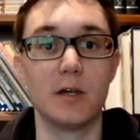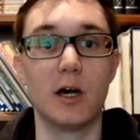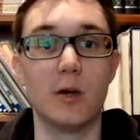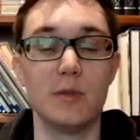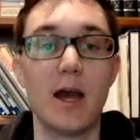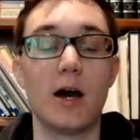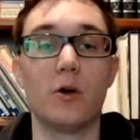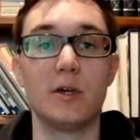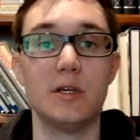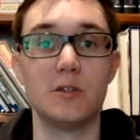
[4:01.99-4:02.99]

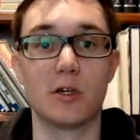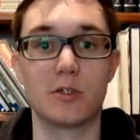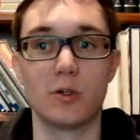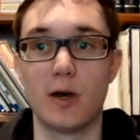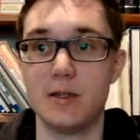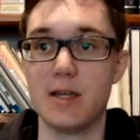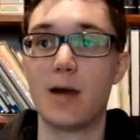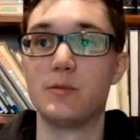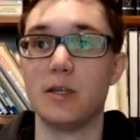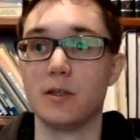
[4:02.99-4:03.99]
now he is also
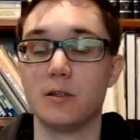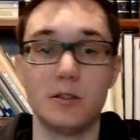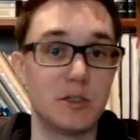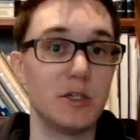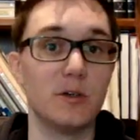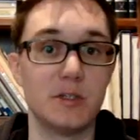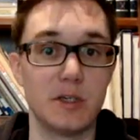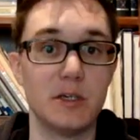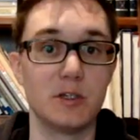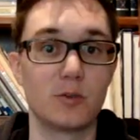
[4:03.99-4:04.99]
adapting the series that
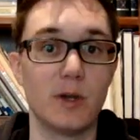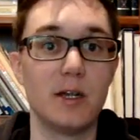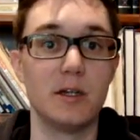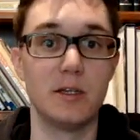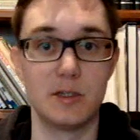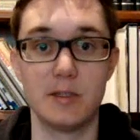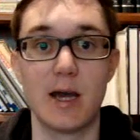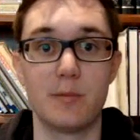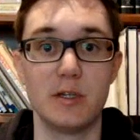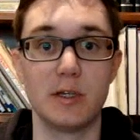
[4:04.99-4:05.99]
he has created. He's
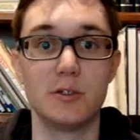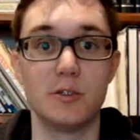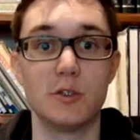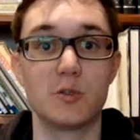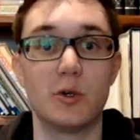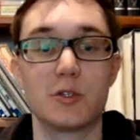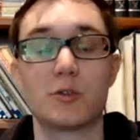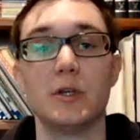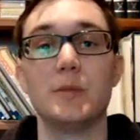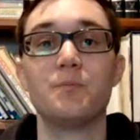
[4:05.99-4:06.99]
adapting it to the small
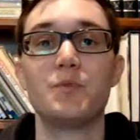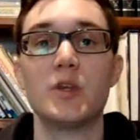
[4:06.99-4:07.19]
screen.